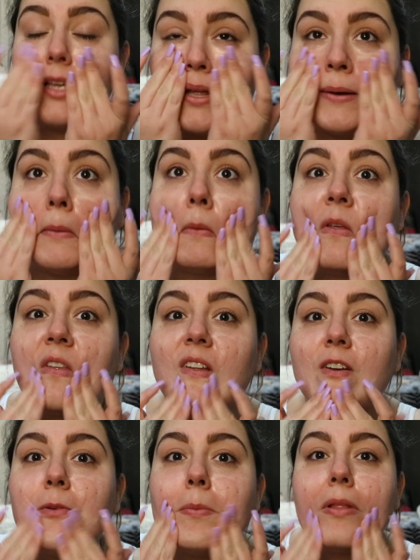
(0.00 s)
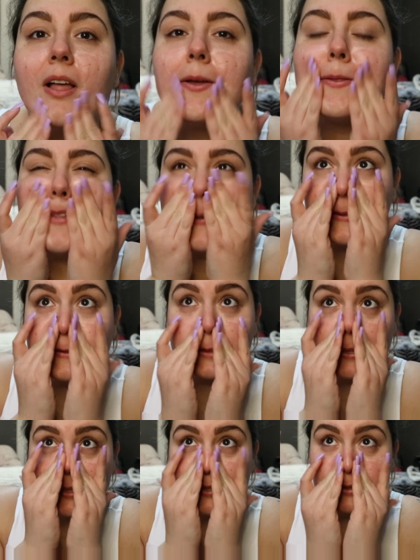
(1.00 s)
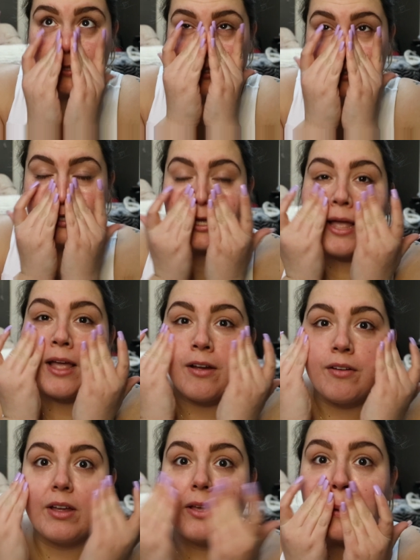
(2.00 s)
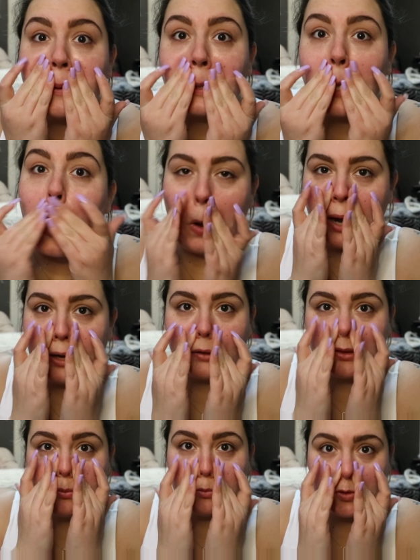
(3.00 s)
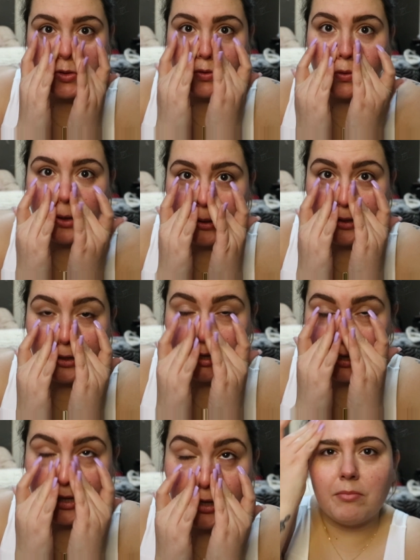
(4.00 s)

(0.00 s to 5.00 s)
And I'm just gonna apply this into the areas where I get the most oily.